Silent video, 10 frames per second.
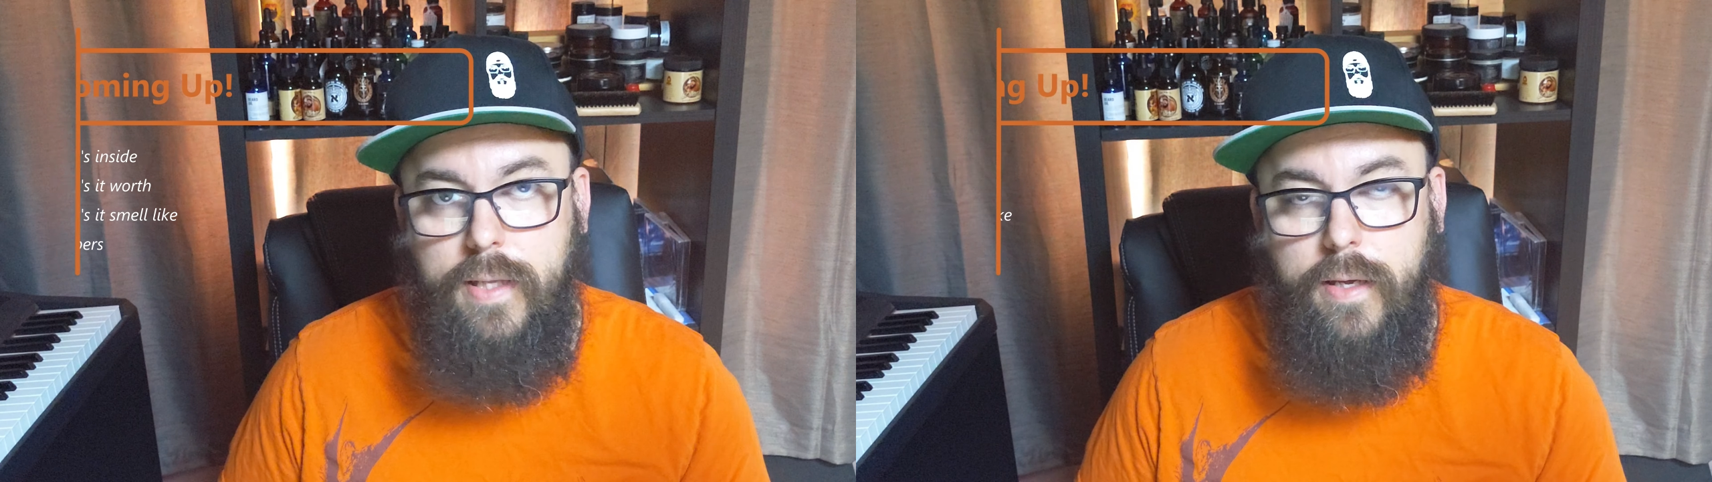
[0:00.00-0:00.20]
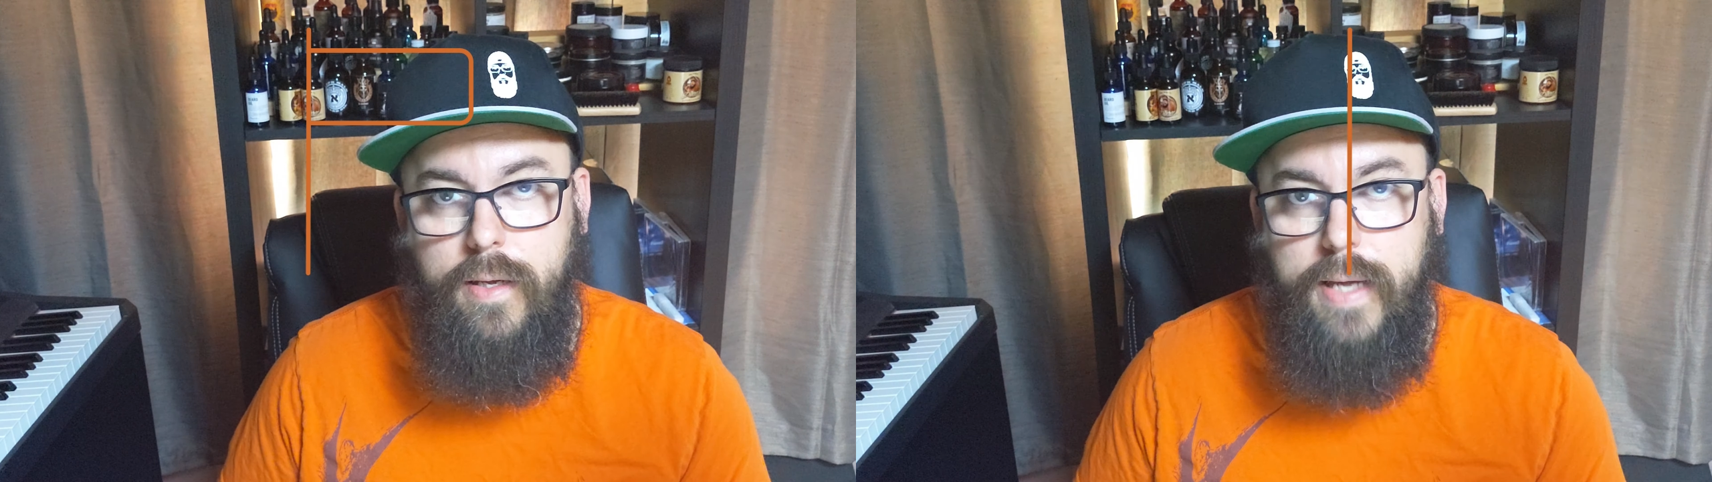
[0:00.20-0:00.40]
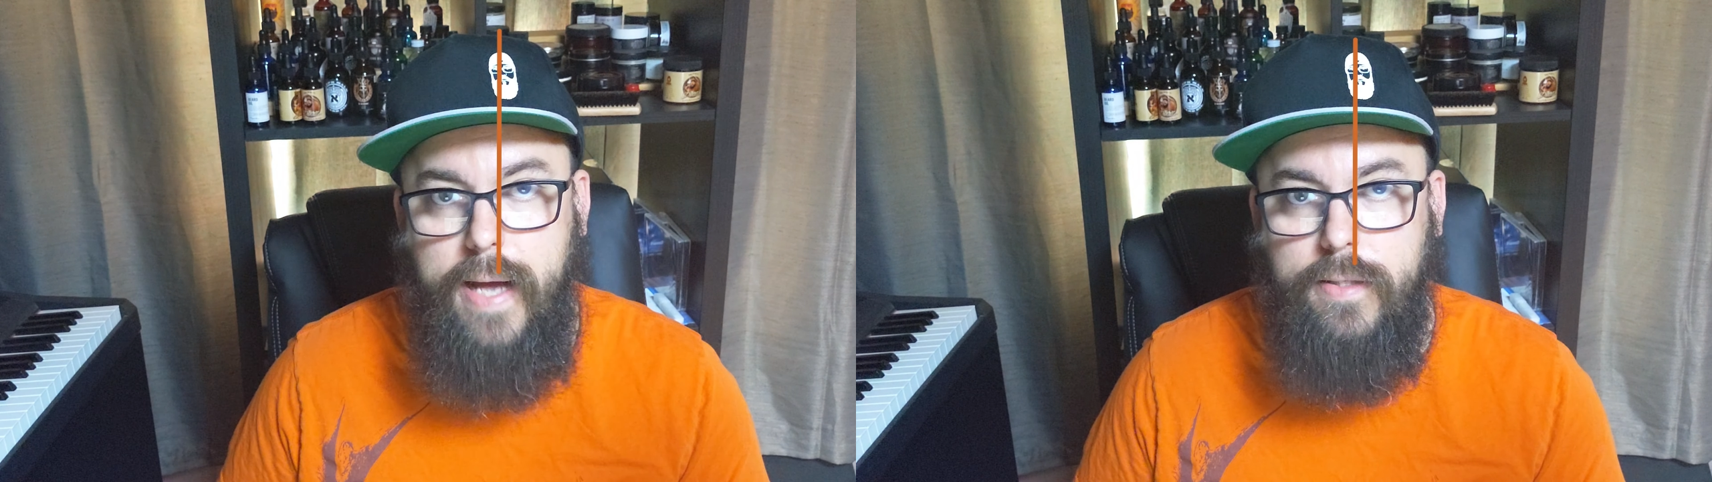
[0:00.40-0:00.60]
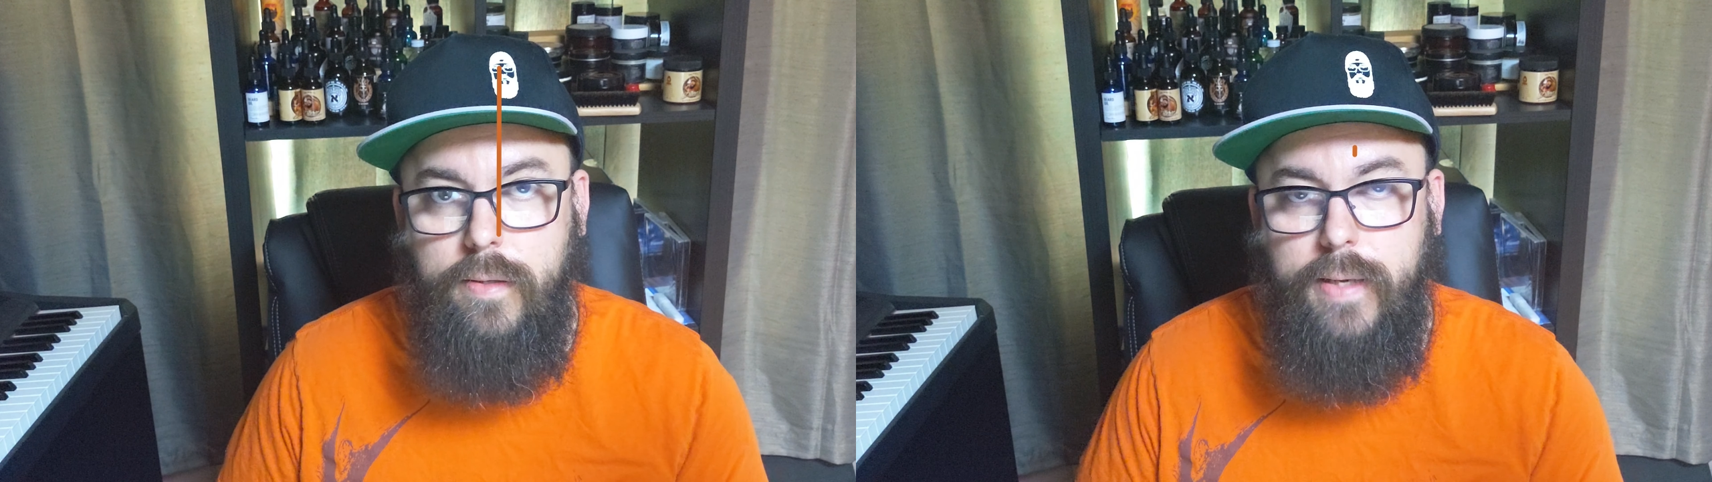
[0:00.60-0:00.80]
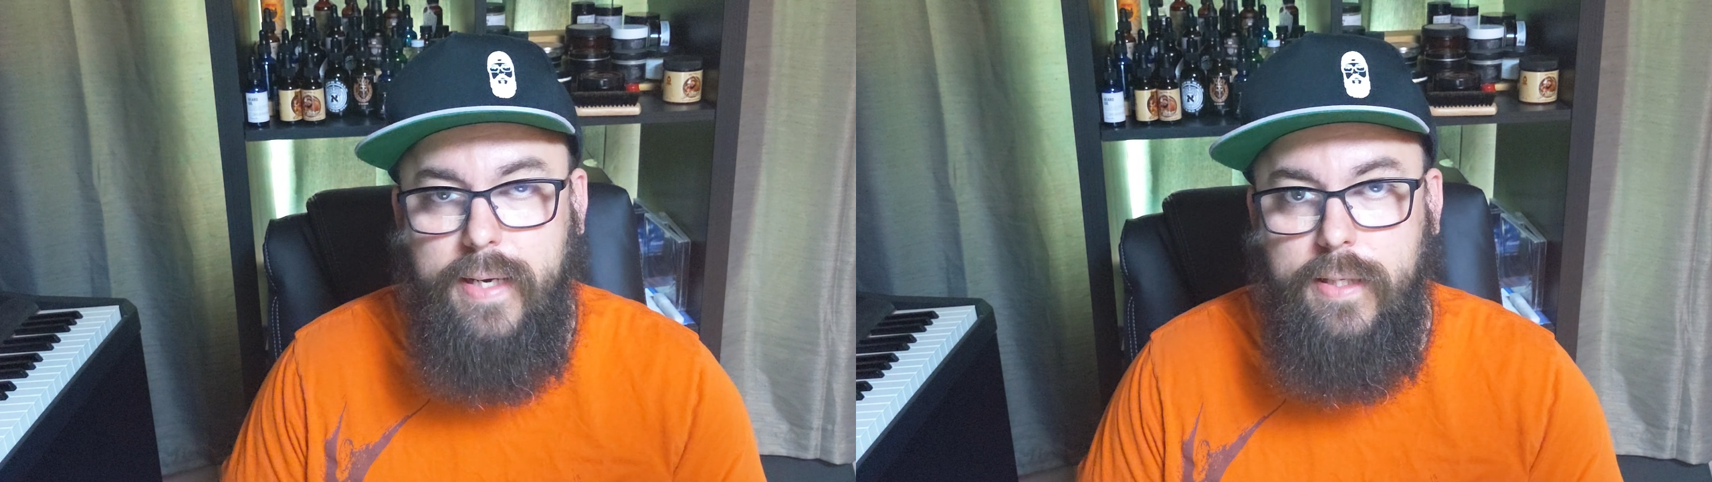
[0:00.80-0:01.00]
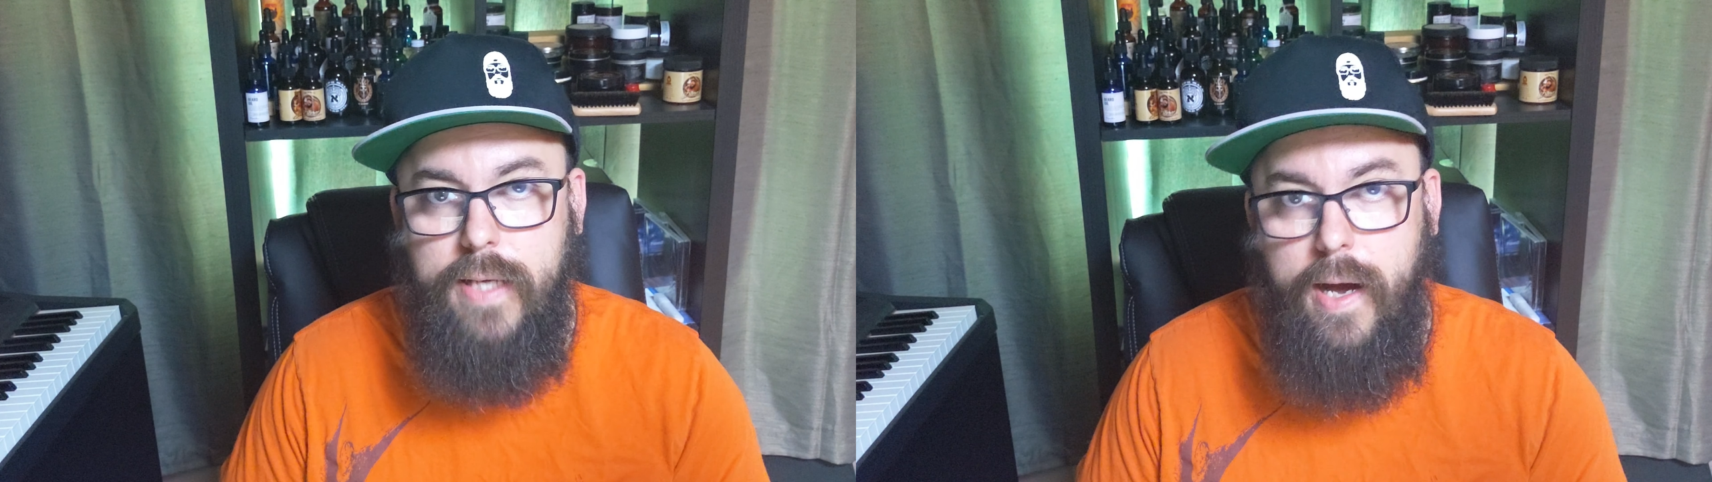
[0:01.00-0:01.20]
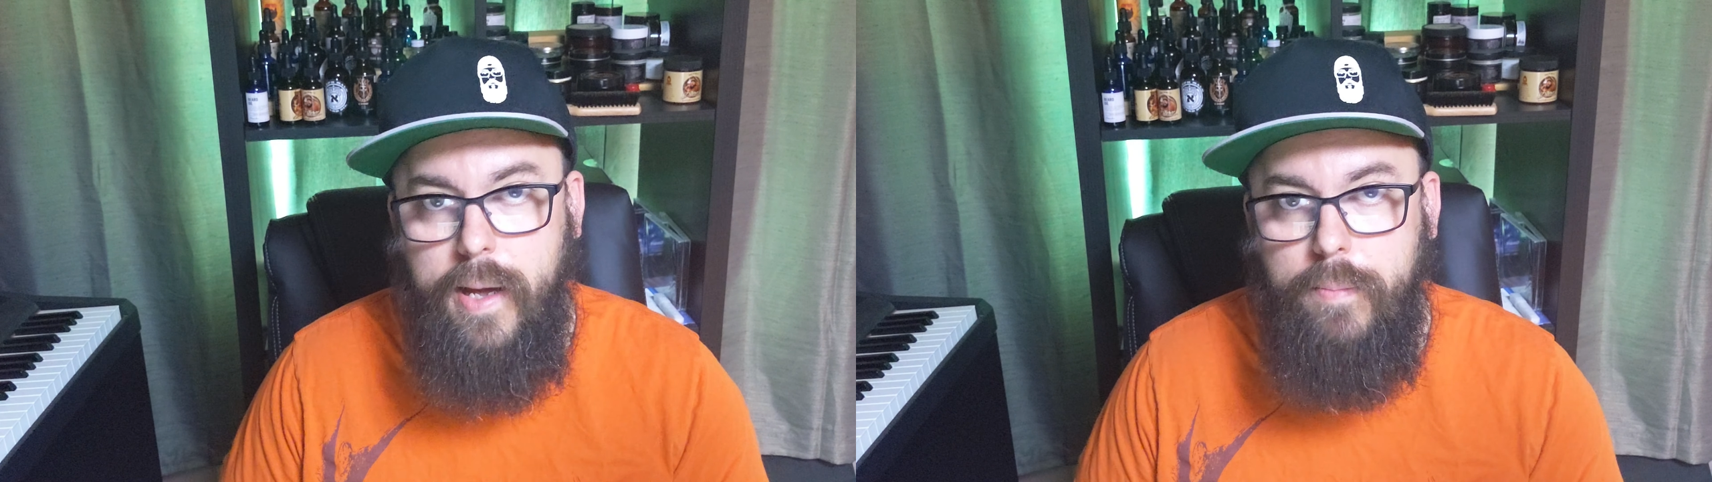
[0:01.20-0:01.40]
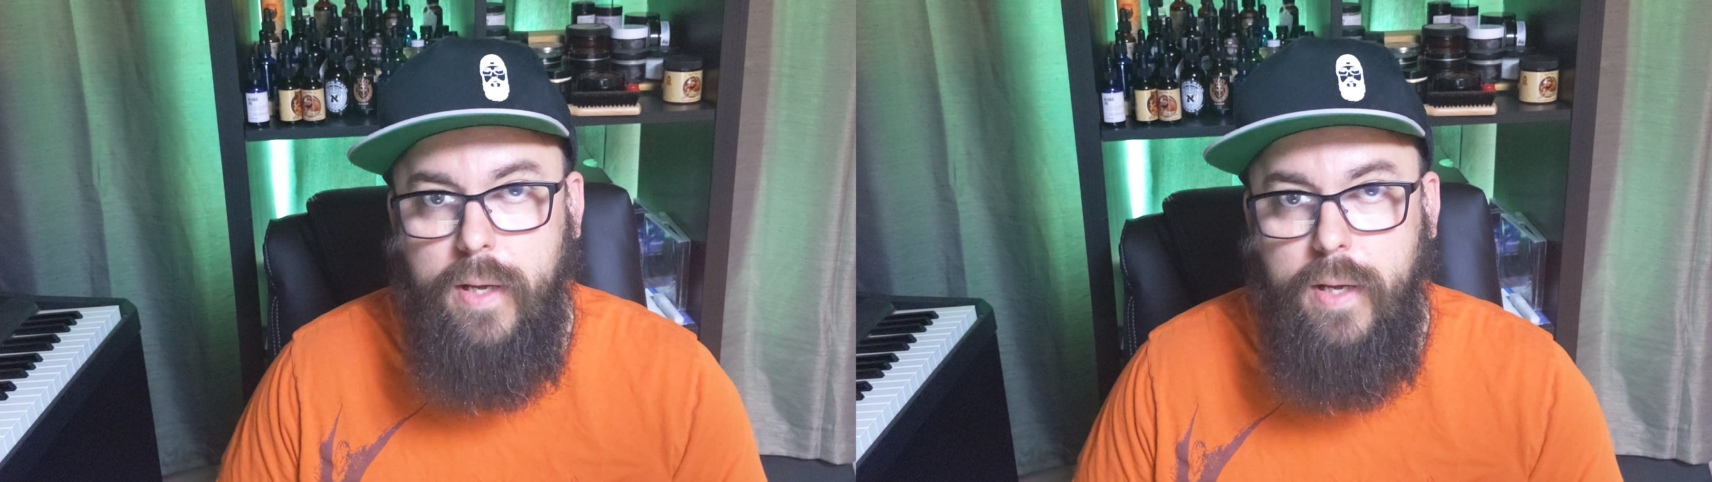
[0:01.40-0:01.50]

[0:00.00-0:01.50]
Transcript: that you can cancel at any time.